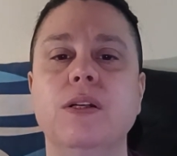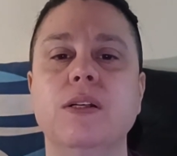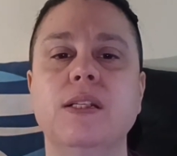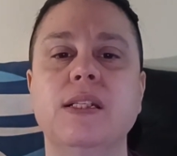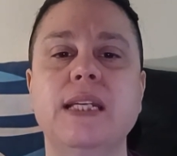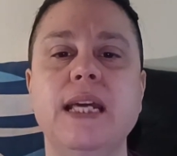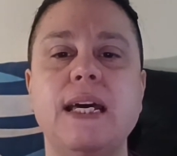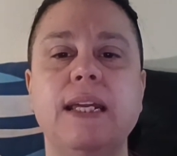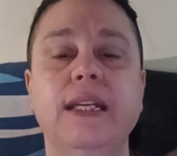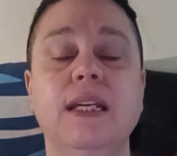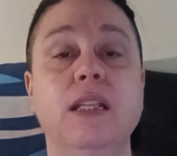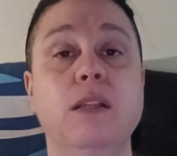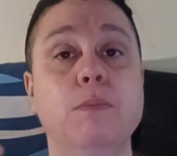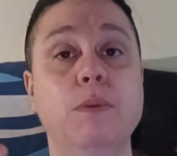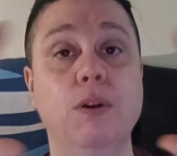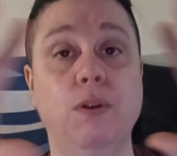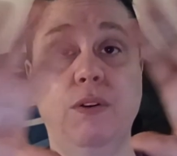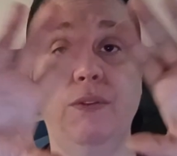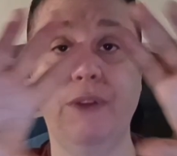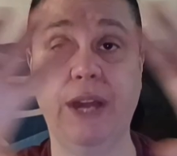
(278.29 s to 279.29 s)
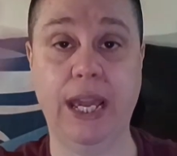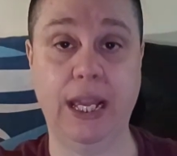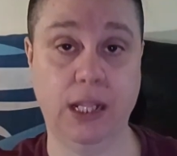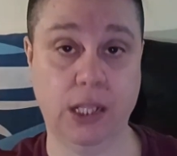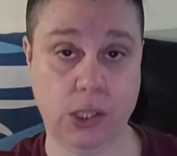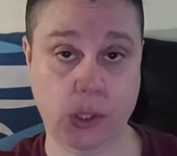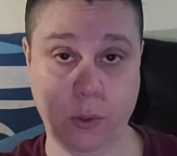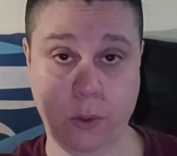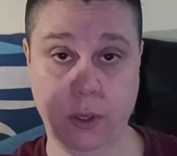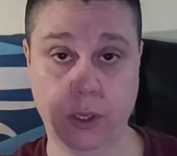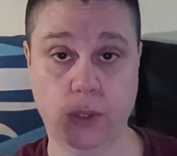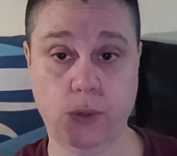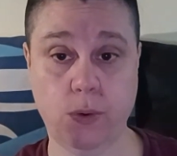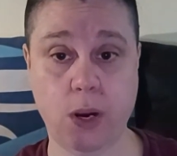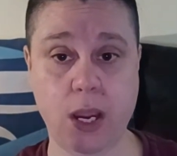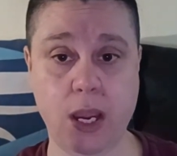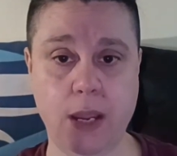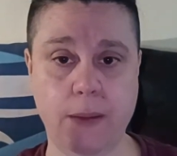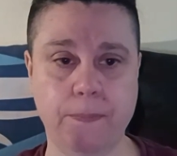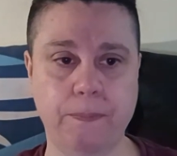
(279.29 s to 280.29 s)
standing in the middle of Eight Swords,
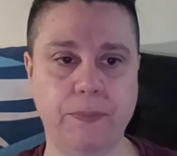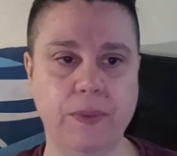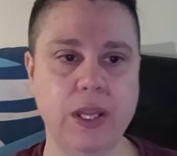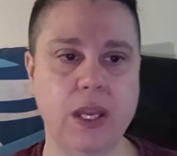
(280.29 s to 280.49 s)
right?